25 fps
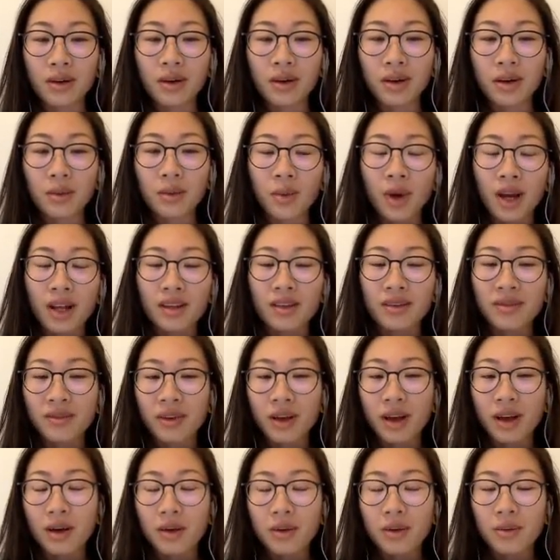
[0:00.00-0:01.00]
one of
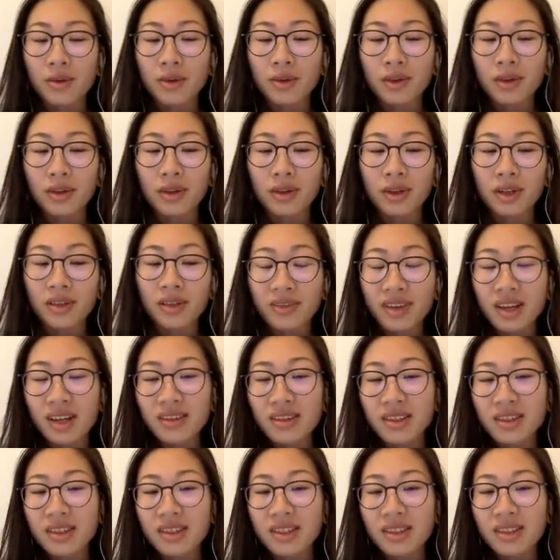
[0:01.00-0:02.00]
our
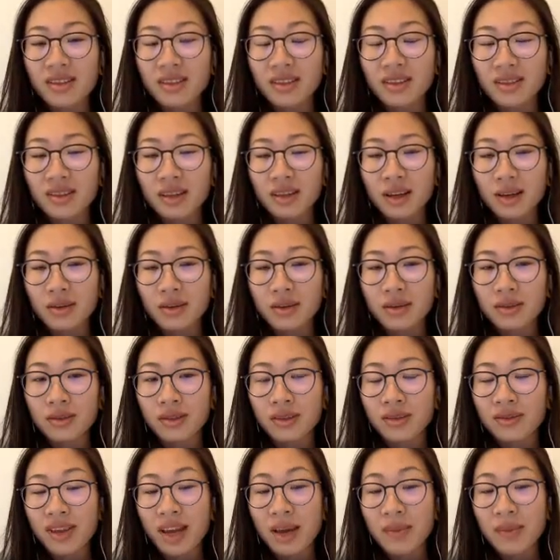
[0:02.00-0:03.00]
advantages is also
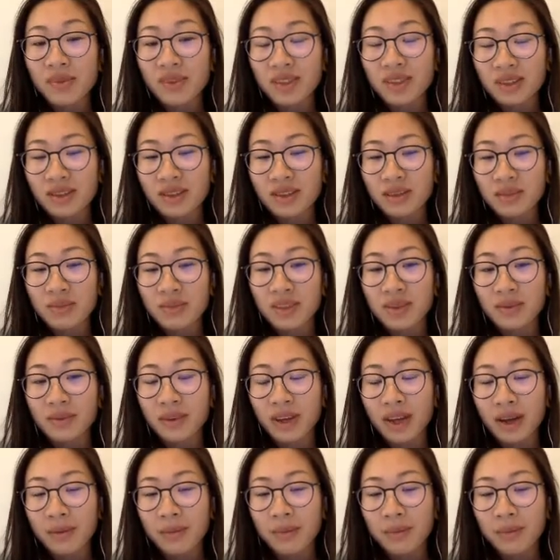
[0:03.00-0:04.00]
the web system that
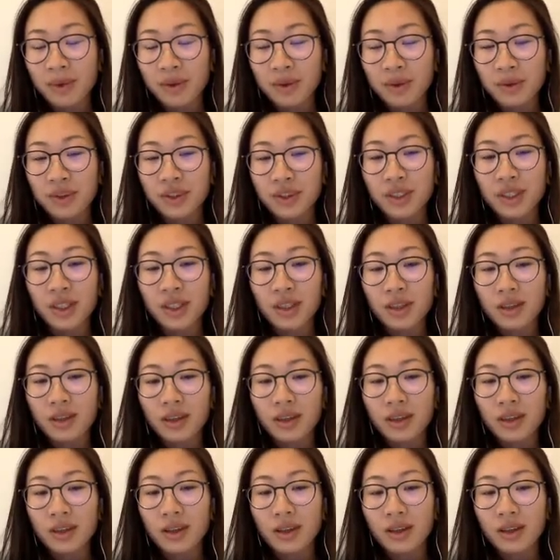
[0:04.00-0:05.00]
we have built,
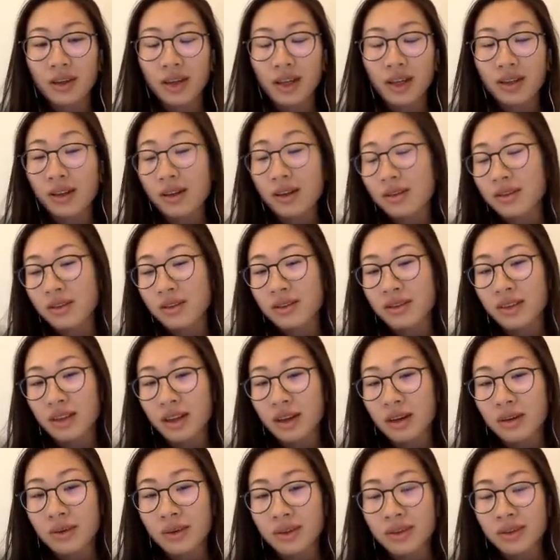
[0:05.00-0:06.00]
and also the
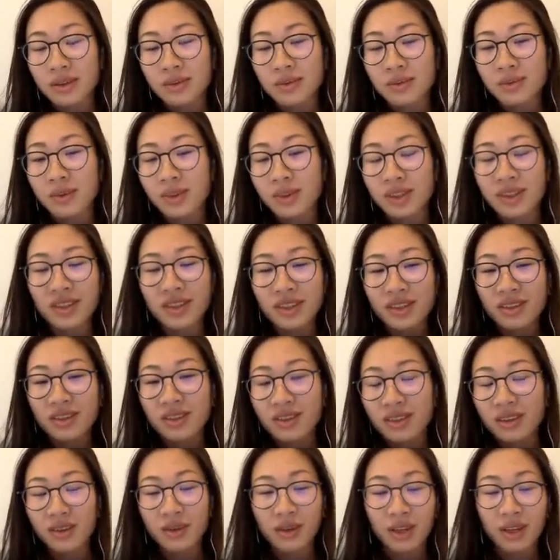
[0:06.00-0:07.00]
algorithm, which
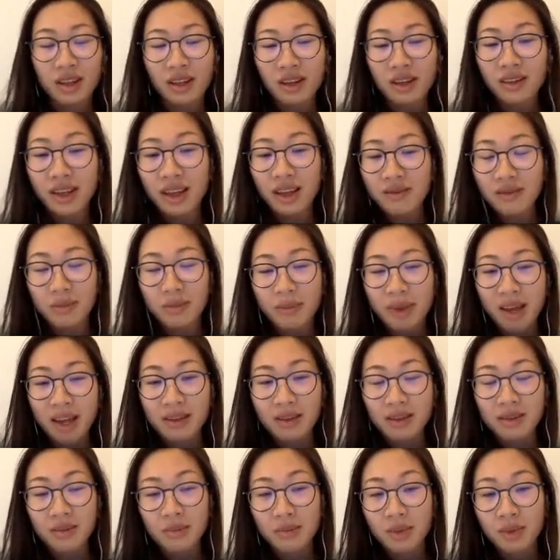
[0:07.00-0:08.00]
you cannot have a
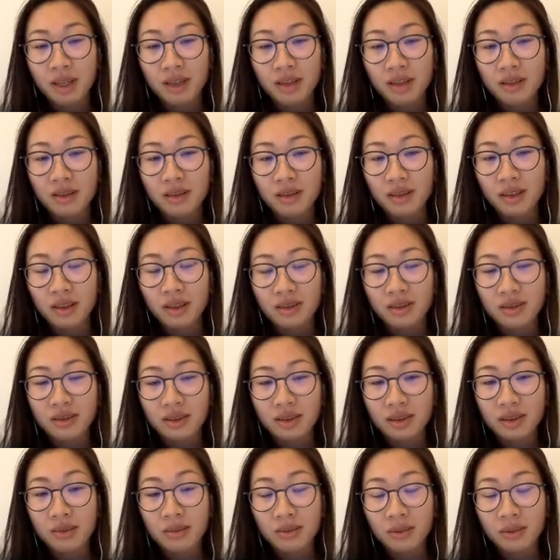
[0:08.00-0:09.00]
patent, but it's
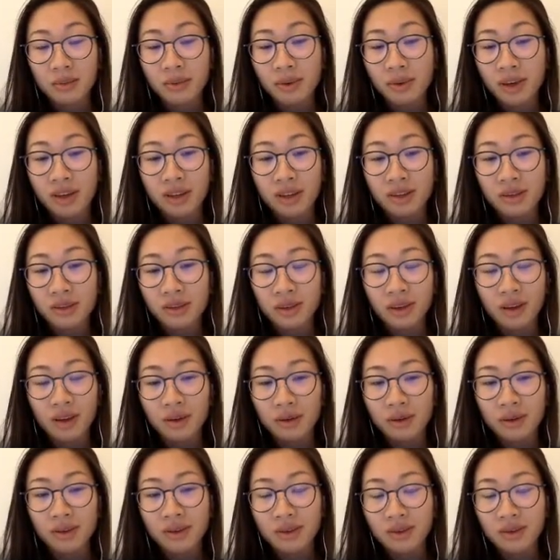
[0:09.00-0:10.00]
a proprietary
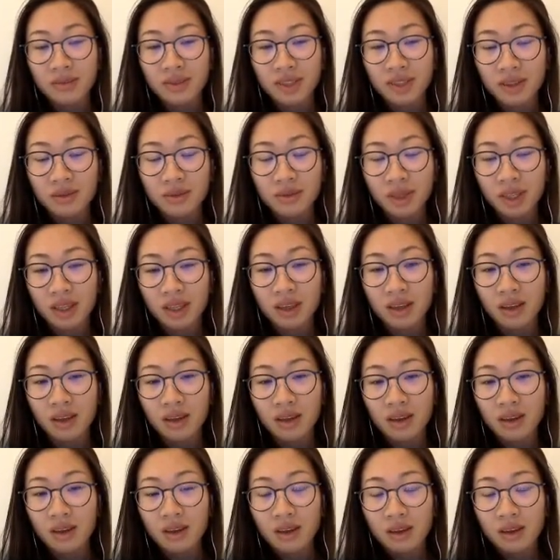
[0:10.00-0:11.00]
algorithm that we
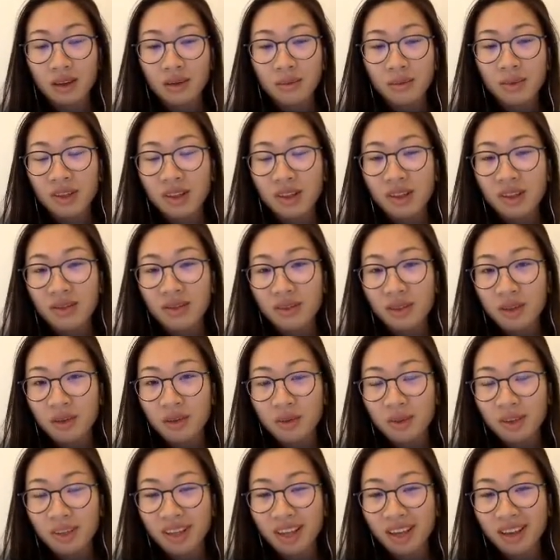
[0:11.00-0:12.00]
believe
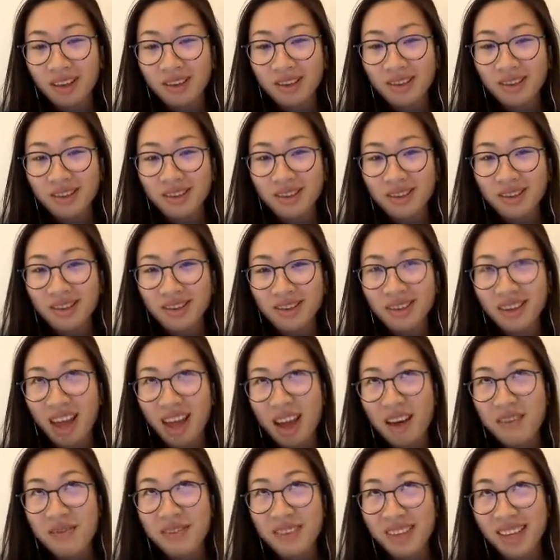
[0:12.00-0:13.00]
nobody else
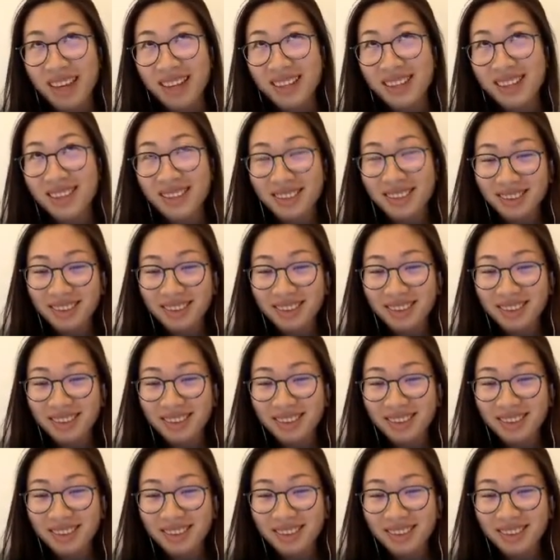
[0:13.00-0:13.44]
have yet.